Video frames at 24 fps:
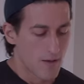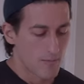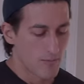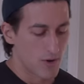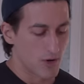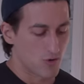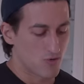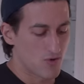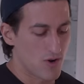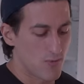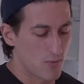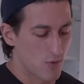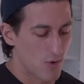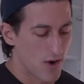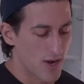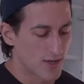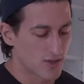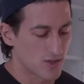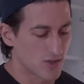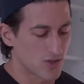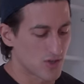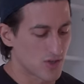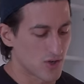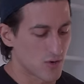But cream of
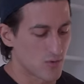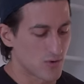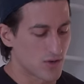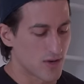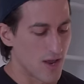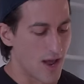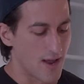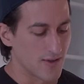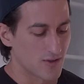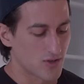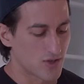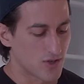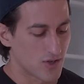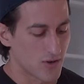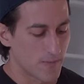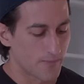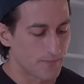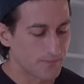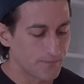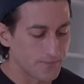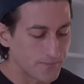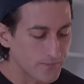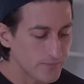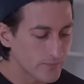rice is so dense,
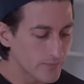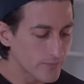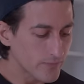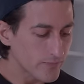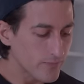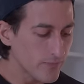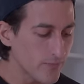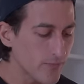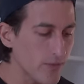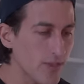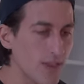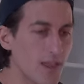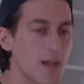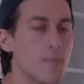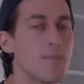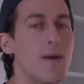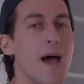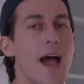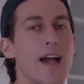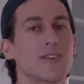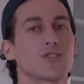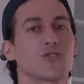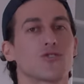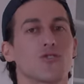it
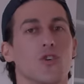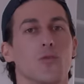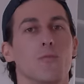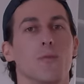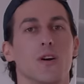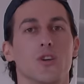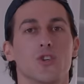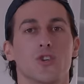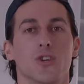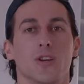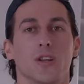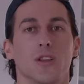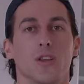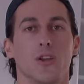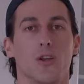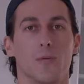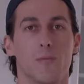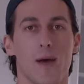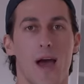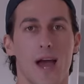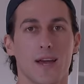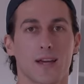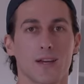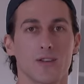packs so much in a little
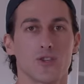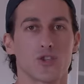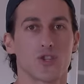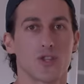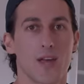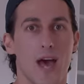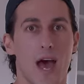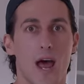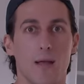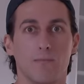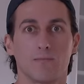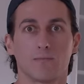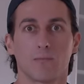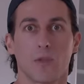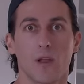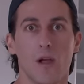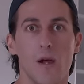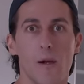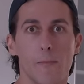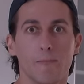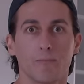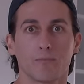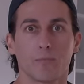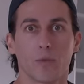package that
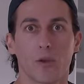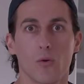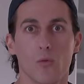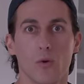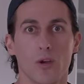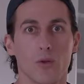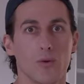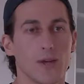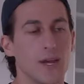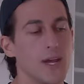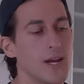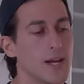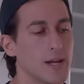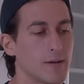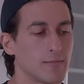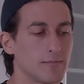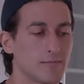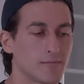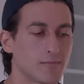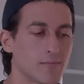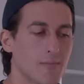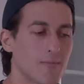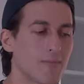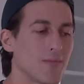when you eat
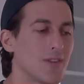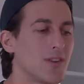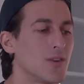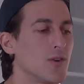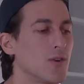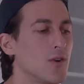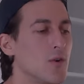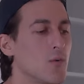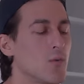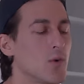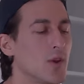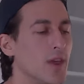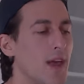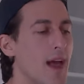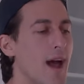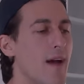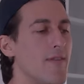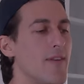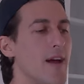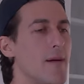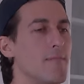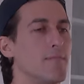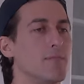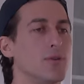it, you don't really
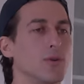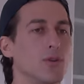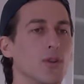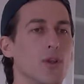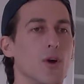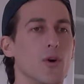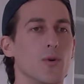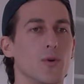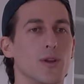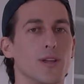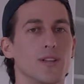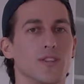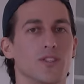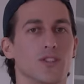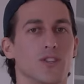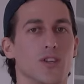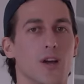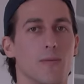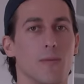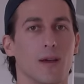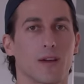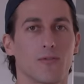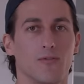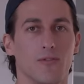have that bloated
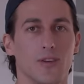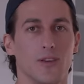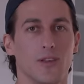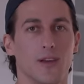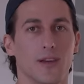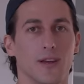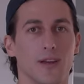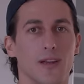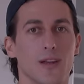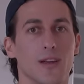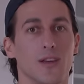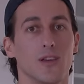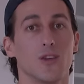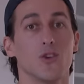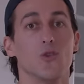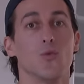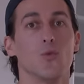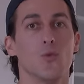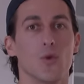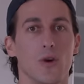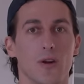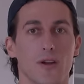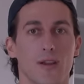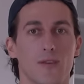stomach feeling you
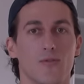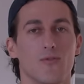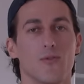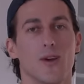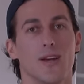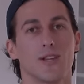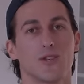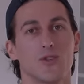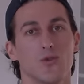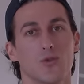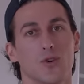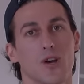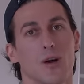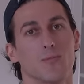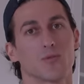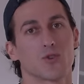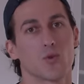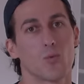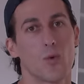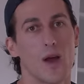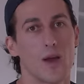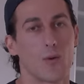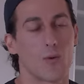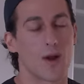would if you ate 2
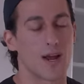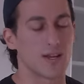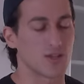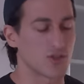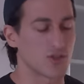cups of white